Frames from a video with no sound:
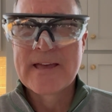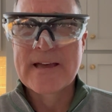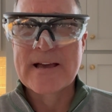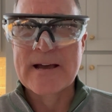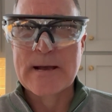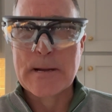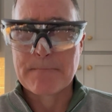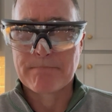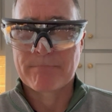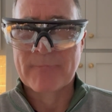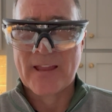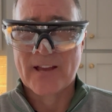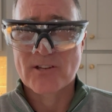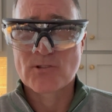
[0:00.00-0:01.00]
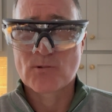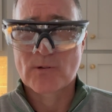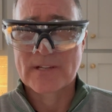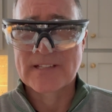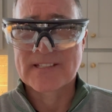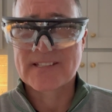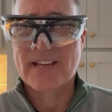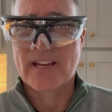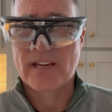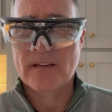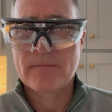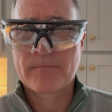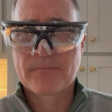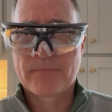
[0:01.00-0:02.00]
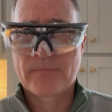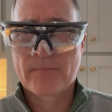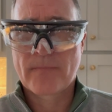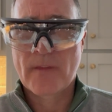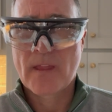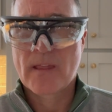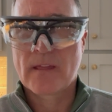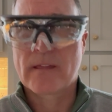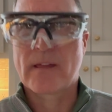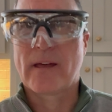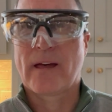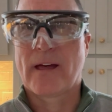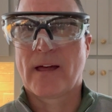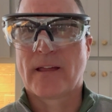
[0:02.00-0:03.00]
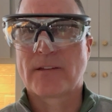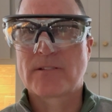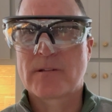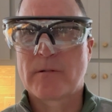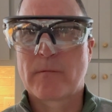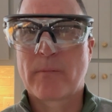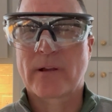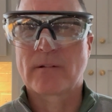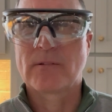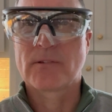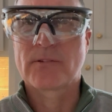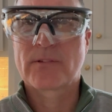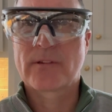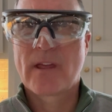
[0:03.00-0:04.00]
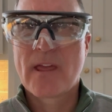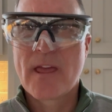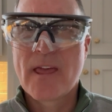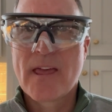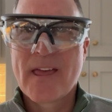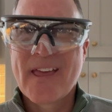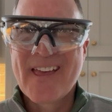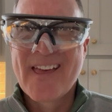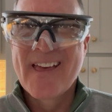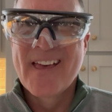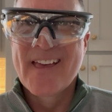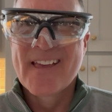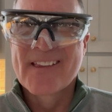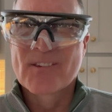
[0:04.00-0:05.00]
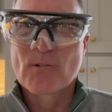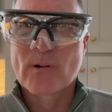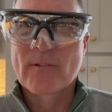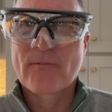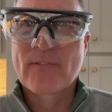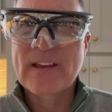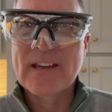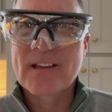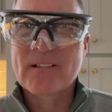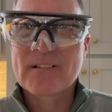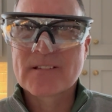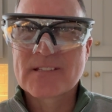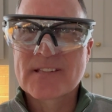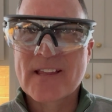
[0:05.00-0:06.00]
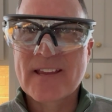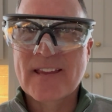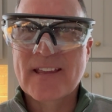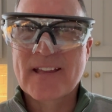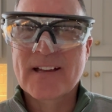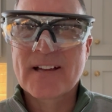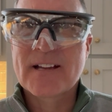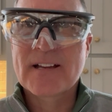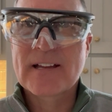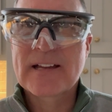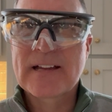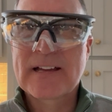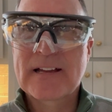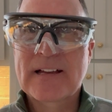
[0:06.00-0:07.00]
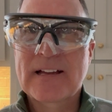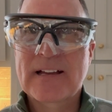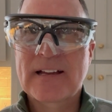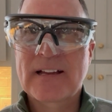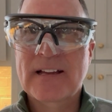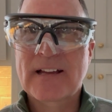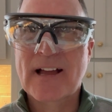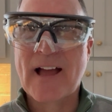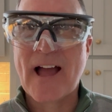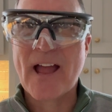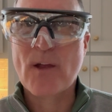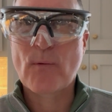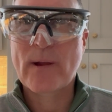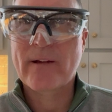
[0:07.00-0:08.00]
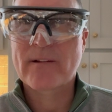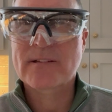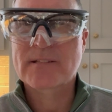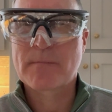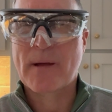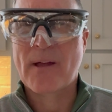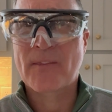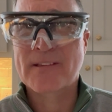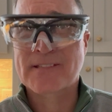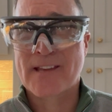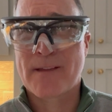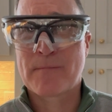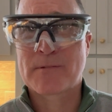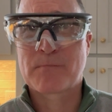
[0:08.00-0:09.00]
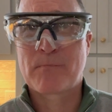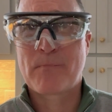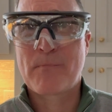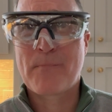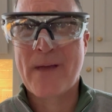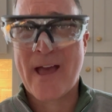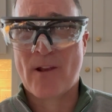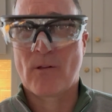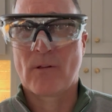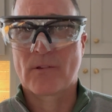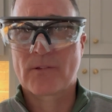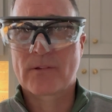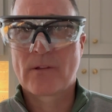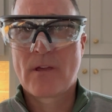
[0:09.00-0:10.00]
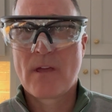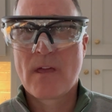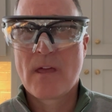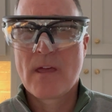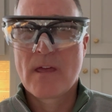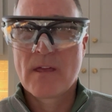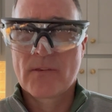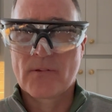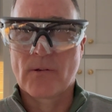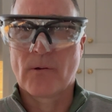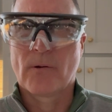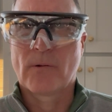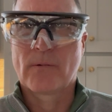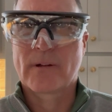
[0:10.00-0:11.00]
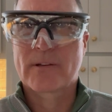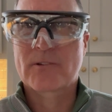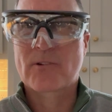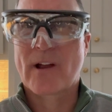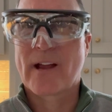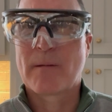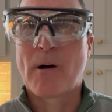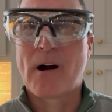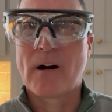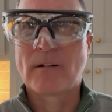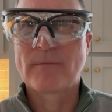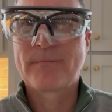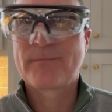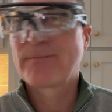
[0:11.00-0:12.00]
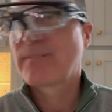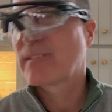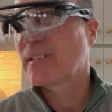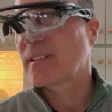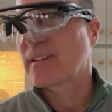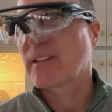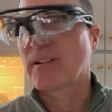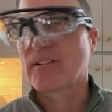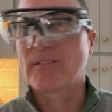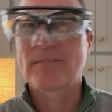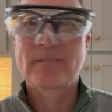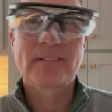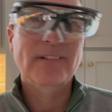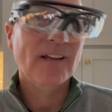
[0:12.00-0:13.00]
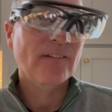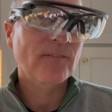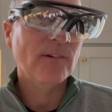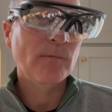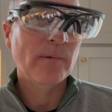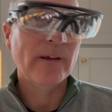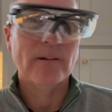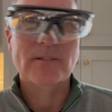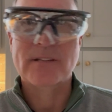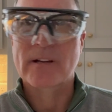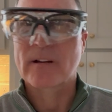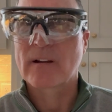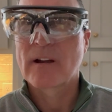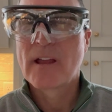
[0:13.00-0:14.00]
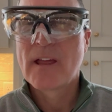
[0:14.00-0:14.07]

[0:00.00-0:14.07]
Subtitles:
As you can see, Jimmy Pickles sort of feels like eyewear is about the same as paddles. So try them all, you know, got a few pairs here.